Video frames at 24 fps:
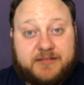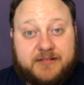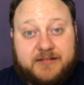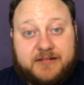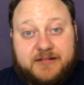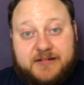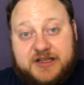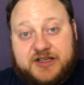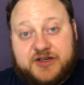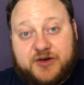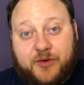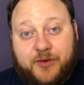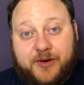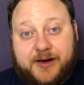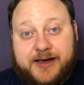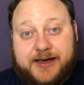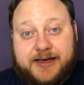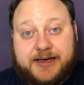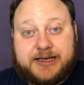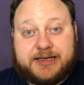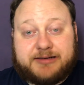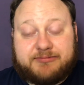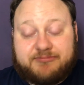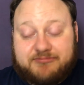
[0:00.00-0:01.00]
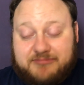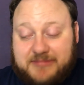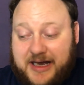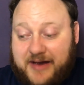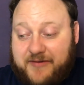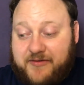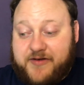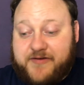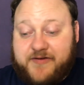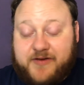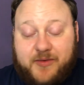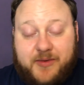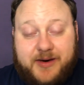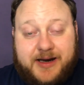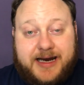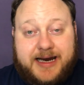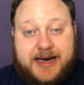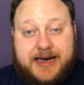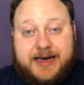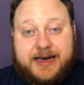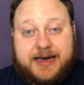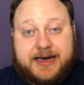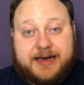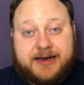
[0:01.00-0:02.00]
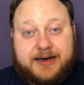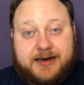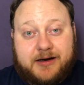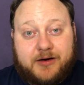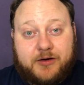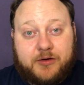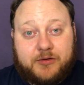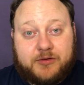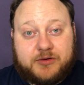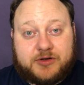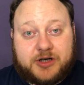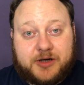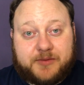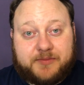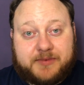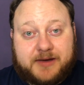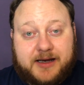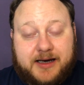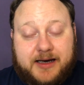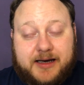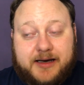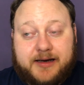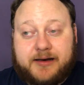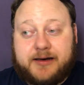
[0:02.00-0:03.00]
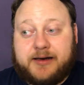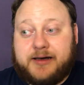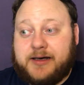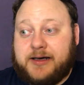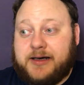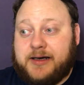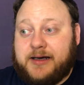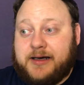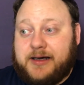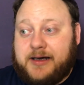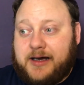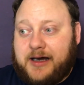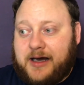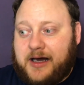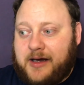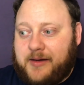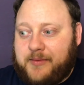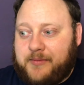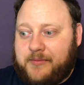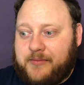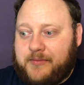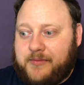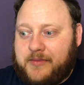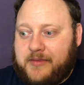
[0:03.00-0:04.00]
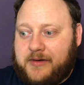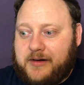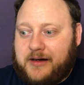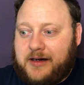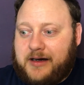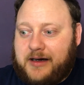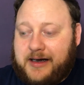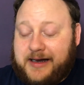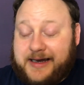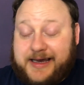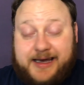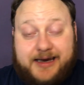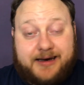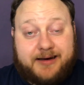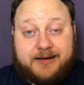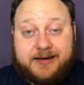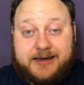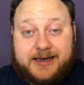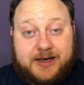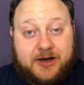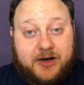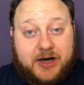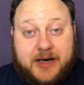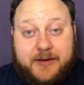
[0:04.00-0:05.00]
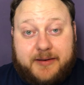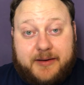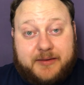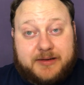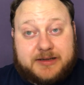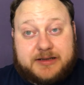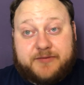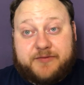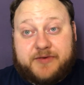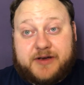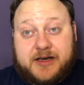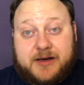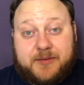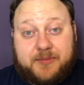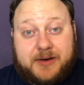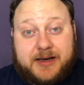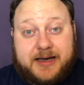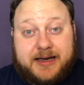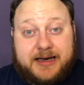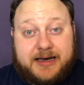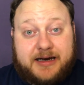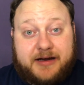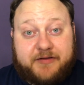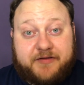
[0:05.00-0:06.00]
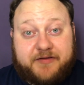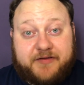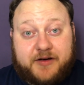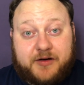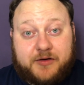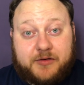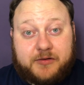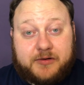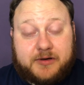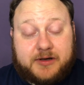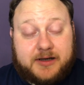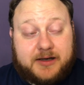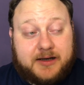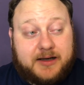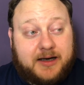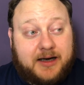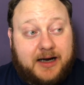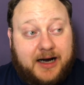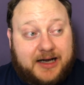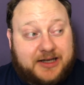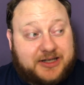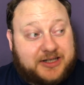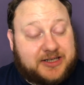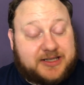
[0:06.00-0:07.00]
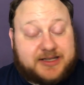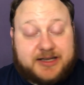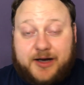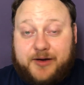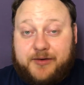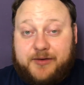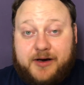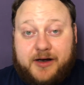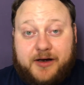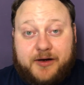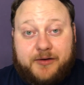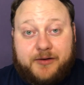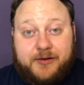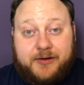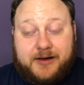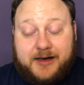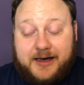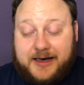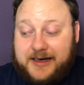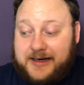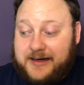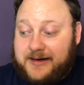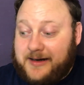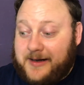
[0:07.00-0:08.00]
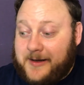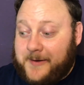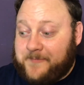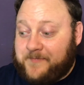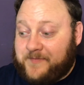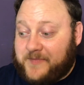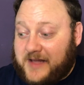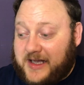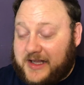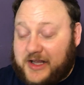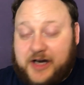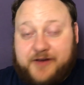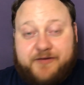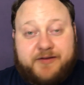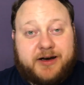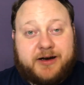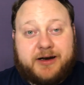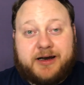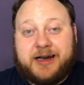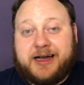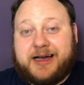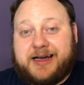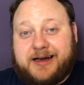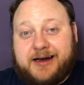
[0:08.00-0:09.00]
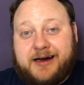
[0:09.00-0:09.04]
sorted, everything we needed, all job done. Again, they could come up with something completely left field. I just don't know. And I don't even, like,